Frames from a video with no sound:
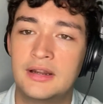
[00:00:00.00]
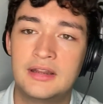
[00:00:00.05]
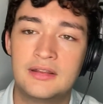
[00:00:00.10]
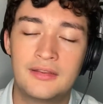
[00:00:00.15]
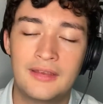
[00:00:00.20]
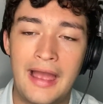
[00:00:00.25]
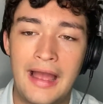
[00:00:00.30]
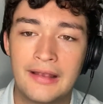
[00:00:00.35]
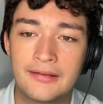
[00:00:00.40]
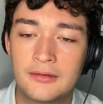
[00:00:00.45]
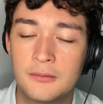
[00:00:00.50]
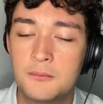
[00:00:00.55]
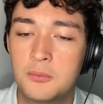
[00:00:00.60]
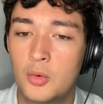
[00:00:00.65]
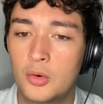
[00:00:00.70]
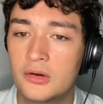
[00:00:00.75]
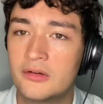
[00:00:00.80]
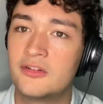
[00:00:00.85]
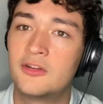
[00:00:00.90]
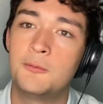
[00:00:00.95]
It's as
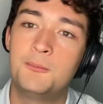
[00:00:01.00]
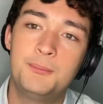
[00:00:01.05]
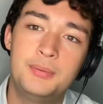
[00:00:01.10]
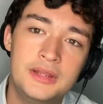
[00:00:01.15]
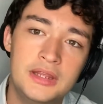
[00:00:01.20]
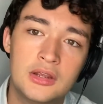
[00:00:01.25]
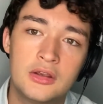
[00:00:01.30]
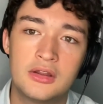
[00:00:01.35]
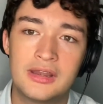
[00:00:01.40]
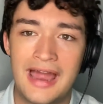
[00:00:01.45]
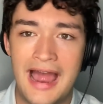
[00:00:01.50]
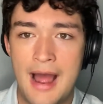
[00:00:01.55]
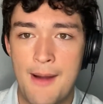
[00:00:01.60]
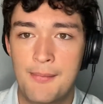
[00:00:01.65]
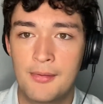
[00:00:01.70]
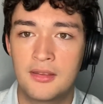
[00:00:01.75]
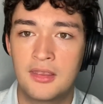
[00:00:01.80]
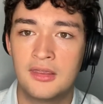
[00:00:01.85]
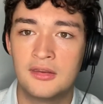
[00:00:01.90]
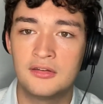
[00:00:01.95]
important to be a good
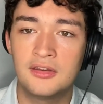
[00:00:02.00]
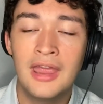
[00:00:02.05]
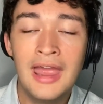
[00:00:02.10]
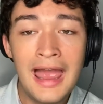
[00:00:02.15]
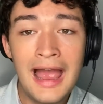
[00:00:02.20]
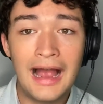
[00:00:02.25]
applicant